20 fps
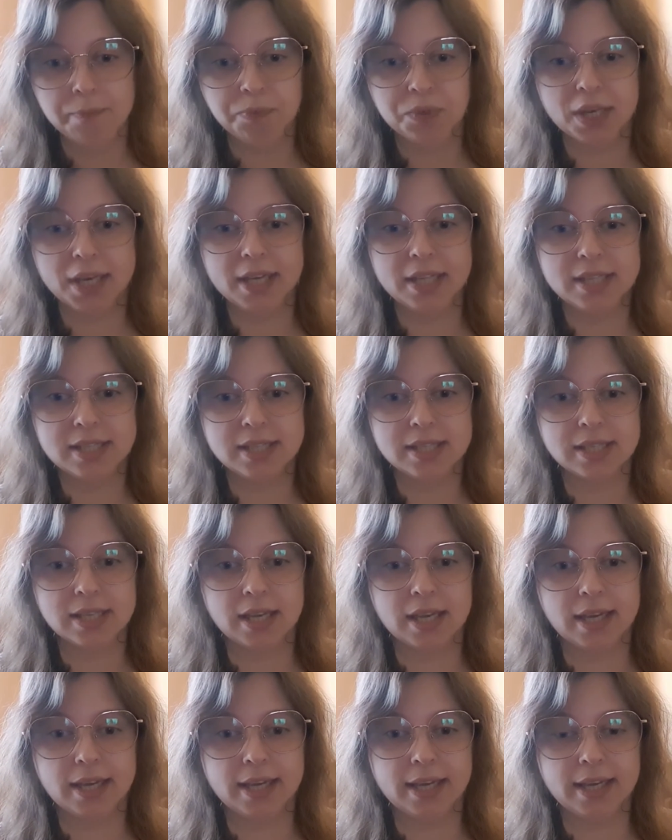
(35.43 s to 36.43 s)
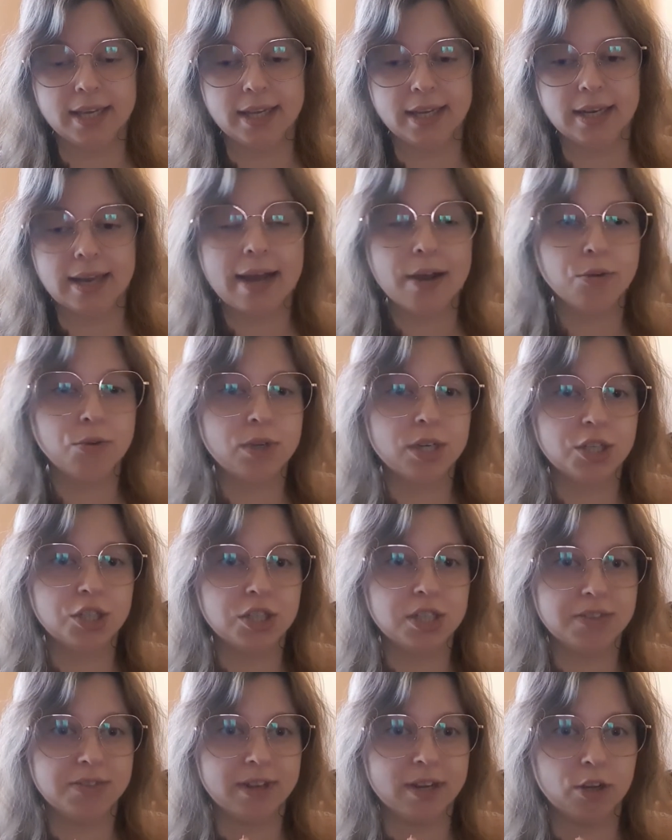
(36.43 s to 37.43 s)
It's a language
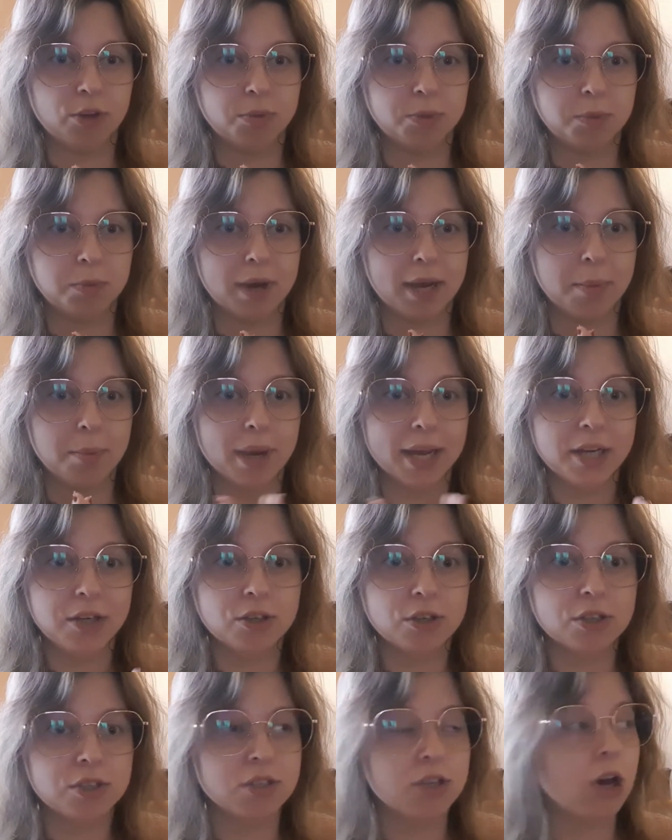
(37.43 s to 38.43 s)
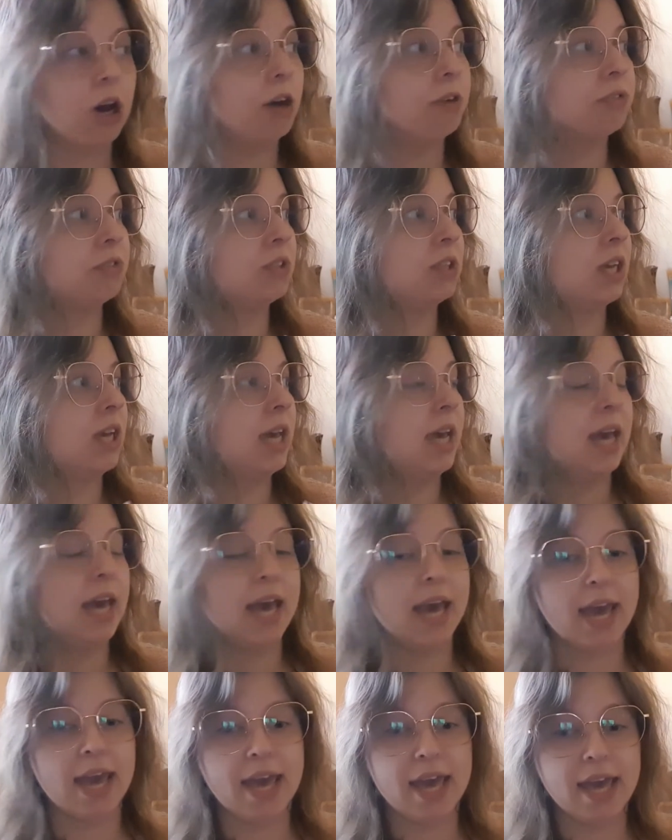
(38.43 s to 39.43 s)
developed by Microsoft,
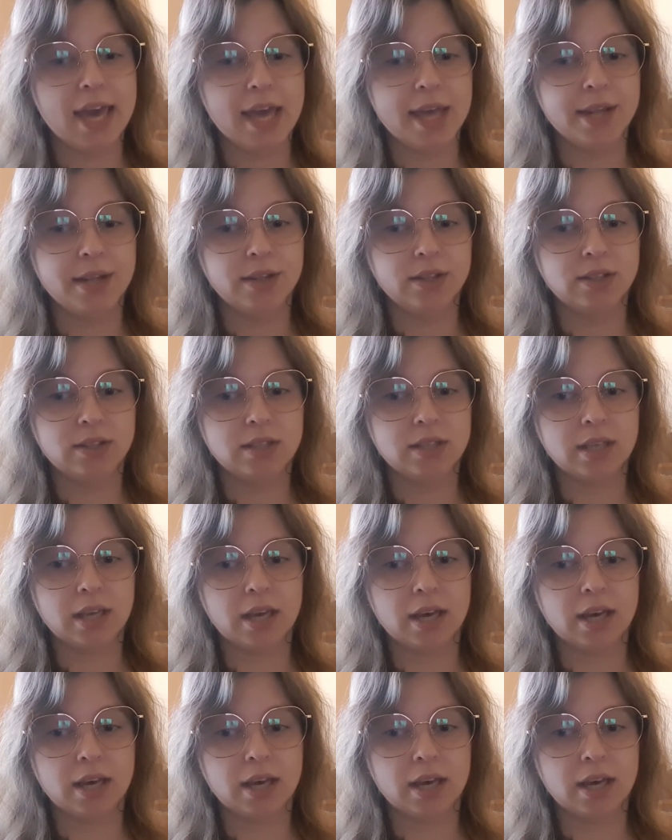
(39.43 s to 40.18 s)
and